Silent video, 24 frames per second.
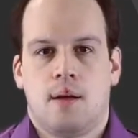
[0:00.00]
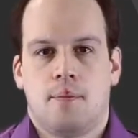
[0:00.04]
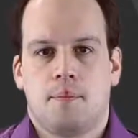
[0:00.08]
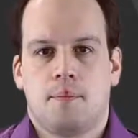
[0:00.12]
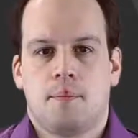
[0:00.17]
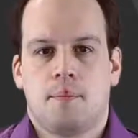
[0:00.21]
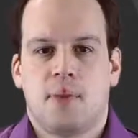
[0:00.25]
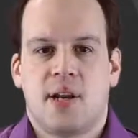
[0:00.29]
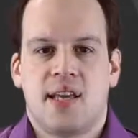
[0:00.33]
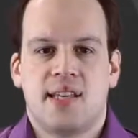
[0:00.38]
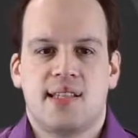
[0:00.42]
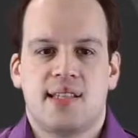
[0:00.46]

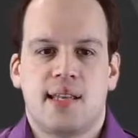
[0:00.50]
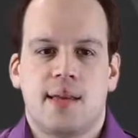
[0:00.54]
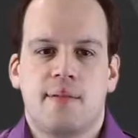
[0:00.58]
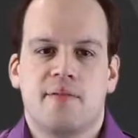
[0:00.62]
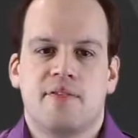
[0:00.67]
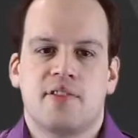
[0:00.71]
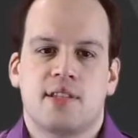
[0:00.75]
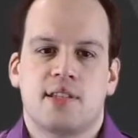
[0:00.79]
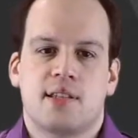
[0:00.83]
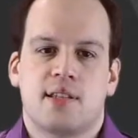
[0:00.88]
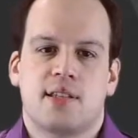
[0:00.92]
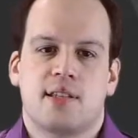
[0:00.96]
Place
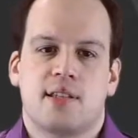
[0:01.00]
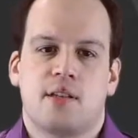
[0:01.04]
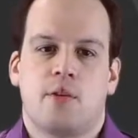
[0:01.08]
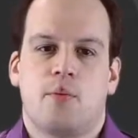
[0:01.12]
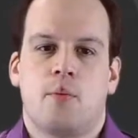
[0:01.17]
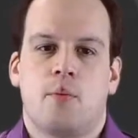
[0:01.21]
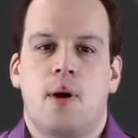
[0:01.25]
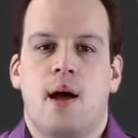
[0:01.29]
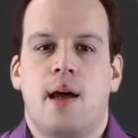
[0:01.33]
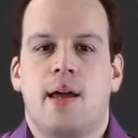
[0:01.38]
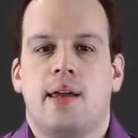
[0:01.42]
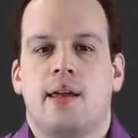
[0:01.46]
emphasis on
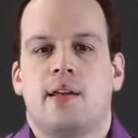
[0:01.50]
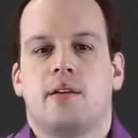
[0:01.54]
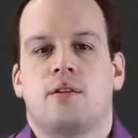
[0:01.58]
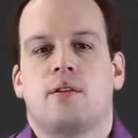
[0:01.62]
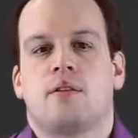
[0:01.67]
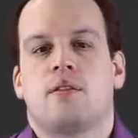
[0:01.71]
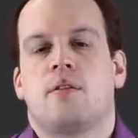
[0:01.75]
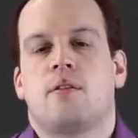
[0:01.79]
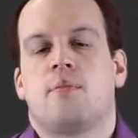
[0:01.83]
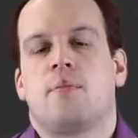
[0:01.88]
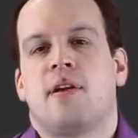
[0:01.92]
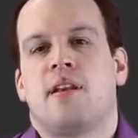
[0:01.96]
why and
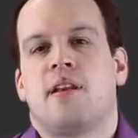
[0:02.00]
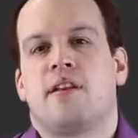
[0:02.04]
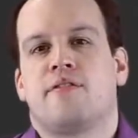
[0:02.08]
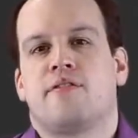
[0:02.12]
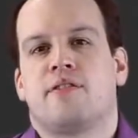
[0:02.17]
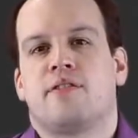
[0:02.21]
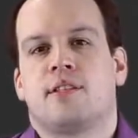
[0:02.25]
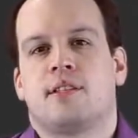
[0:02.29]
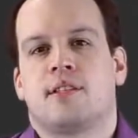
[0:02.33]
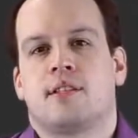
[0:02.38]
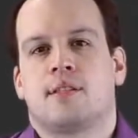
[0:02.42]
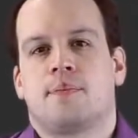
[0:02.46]
on the
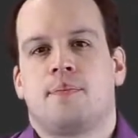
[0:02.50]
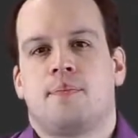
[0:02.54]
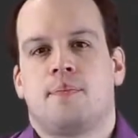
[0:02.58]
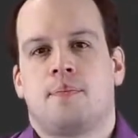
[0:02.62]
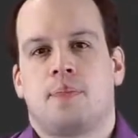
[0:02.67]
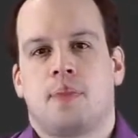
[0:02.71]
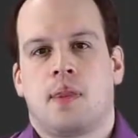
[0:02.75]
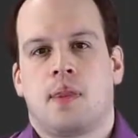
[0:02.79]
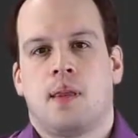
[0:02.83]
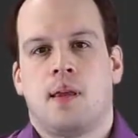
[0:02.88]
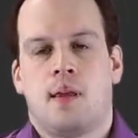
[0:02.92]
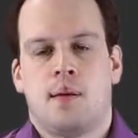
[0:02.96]
benefits.
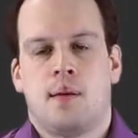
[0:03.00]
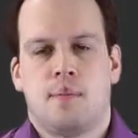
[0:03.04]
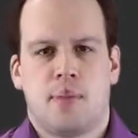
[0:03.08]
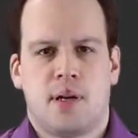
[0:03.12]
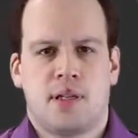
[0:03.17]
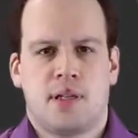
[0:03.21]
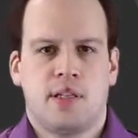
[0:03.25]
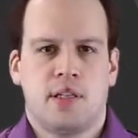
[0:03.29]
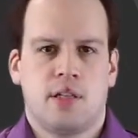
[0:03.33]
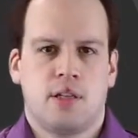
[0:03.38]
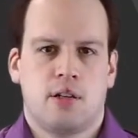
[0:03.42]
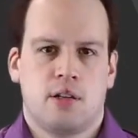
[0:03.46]

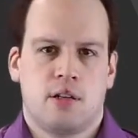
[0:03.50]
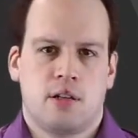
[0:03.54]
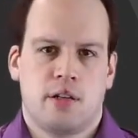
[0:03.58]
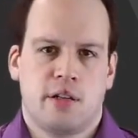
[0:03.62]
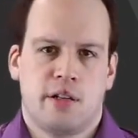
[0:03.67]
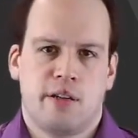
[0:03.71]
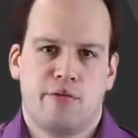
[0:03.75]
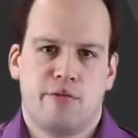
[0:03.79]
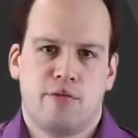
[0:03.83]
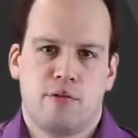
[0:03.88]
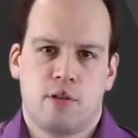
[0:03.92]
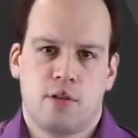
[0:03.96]

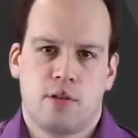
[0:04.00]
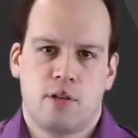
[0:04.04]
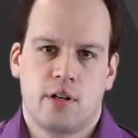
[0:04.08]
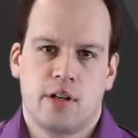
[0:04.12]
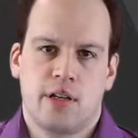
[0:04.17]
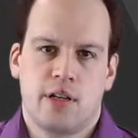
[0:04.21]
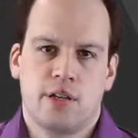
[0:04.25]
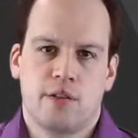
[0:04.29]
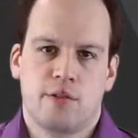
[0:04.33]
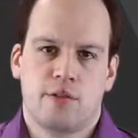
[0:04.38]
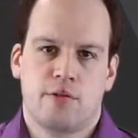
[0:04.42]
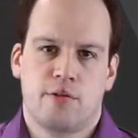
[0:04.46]
Particularly for
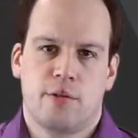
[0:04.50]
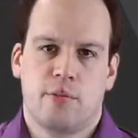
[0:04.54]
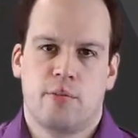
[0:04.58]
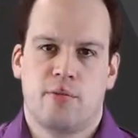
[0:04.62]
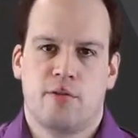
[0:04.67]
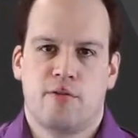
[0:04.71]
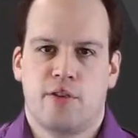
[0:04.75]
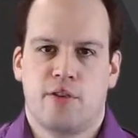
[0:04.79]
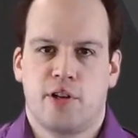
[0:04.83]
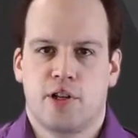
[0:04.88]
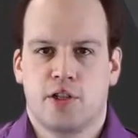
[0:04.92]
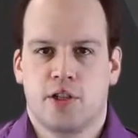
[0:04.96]
industry
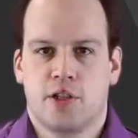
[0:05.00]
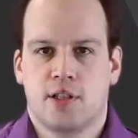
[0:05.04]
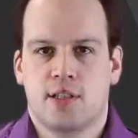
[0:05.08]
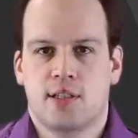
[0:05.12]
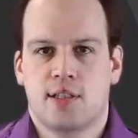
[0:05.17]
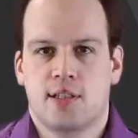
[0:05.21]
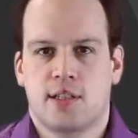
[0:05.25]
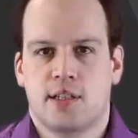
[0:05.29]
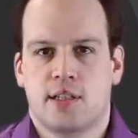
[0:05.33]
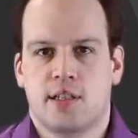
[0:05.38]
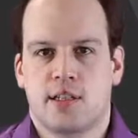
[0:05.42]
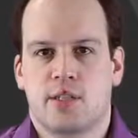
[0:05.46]

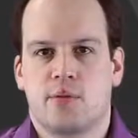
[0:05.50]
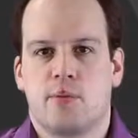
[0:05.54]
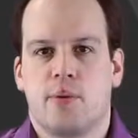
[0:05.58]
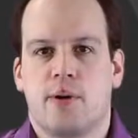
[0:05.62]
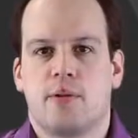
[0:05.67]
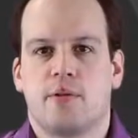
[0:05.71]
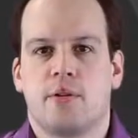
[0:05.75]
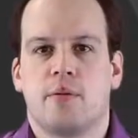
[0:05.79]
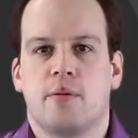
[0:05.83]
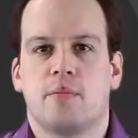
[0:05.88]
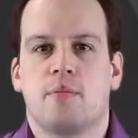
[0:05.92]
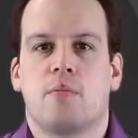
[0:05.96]
professionals, it is
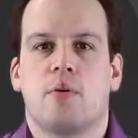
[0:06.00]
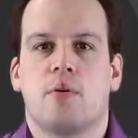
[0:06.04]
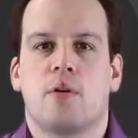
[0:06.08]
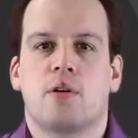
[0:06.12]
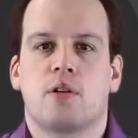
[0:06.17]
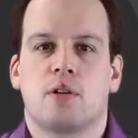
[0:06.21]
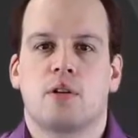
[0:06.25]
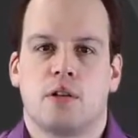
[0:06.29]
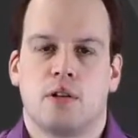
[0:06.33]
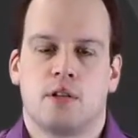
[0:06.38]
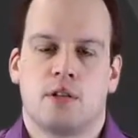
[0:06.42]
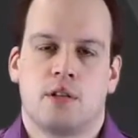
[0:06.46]
very
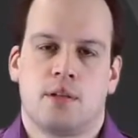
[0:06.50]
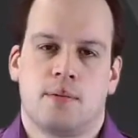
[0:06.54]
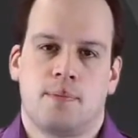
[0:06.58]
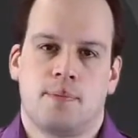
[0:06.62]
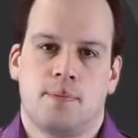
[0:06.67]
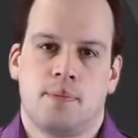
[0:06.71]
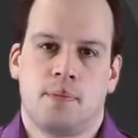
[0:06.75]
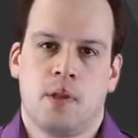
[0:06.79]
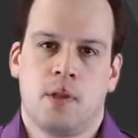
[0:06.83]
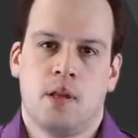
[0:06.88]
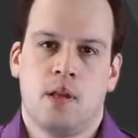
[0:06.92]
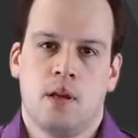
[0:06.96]
important
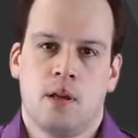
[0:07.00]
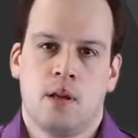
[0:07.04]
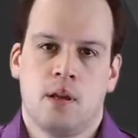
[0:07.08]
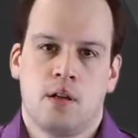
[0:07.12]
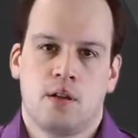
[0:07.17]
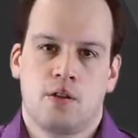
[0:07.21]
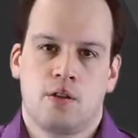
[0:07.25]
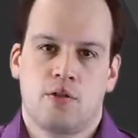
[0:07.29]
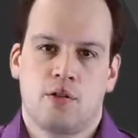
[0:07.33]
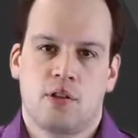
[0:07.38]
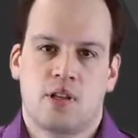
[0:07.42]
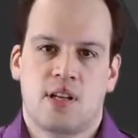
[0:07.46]

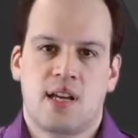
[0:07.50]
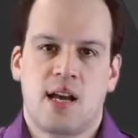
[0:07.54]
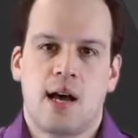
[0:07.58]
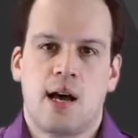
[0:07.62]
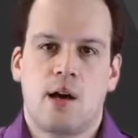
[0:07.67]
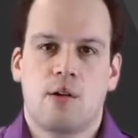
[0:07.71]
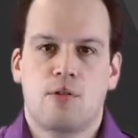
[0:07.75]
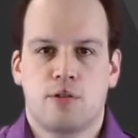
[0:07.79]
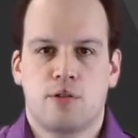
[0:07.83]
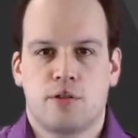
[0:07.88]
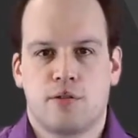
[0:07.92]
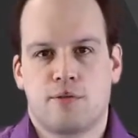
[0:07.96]
to
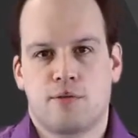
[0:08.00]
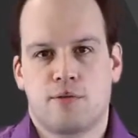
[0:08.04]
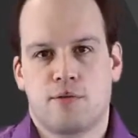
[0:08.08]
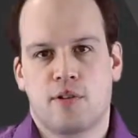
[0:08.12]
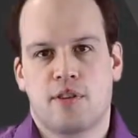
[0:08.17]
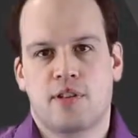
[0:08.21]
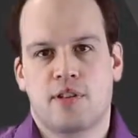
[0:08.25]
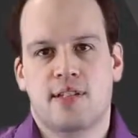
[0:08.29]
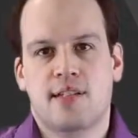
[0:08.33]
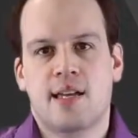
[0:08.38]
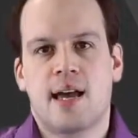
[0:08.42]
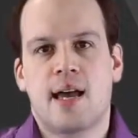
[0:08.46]
account for
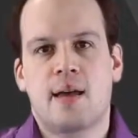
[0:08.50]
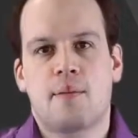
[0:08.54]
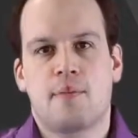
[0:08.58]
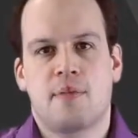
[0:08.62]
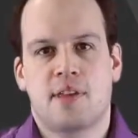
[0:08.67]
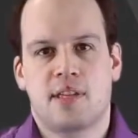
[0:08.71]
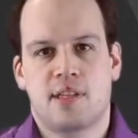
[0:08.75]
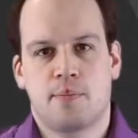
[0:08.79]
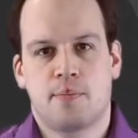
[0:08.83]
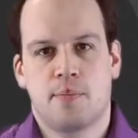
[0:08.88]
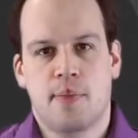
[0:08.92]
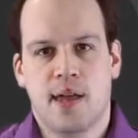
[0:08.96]
the time they
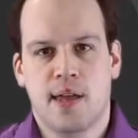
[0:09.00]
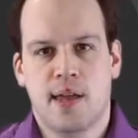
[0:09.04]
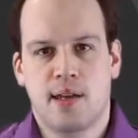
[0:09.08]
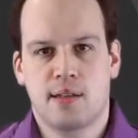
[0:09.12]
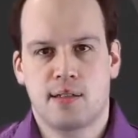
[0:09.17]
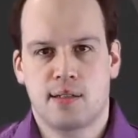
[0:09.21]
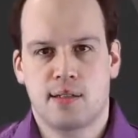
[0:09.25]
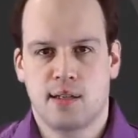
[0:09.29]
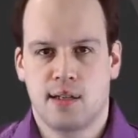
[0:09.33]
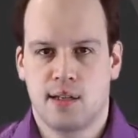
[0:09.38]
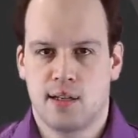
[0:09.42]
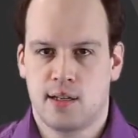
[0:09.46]

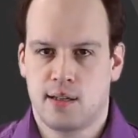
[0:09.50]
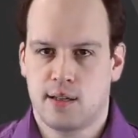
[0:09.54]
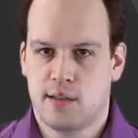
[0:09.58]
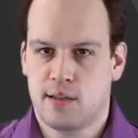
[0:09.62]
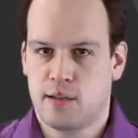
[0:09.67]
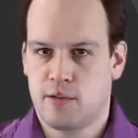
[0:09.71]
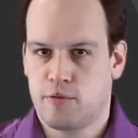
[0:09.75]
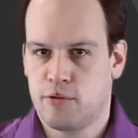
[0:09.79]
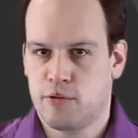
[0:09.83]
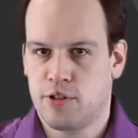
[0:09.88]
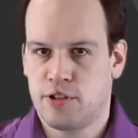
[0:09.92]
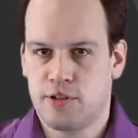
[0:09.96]
spend and
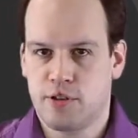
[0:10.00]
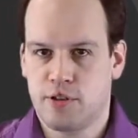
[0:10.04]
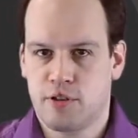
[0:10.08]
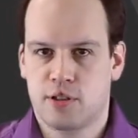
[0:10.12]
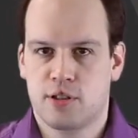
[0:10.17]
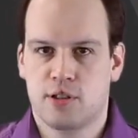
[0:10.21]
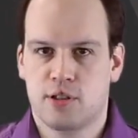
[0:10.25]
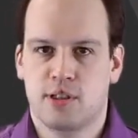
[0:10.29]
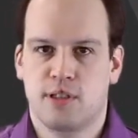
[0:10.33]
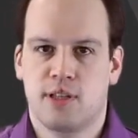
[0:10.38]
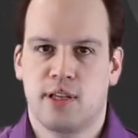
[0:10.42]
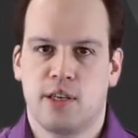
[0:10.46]
the
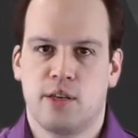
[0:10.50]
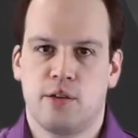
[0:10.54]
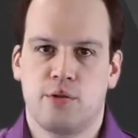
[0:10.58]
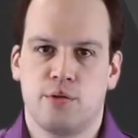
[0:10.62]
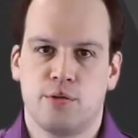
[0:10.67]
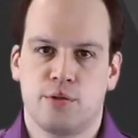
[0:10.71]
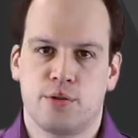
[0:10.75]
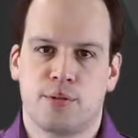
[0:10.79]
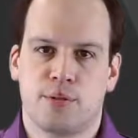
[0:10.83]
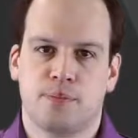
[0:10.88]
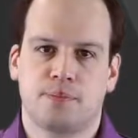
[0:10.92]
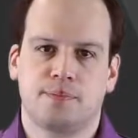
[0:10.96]
resources they
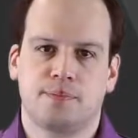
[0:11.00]
use.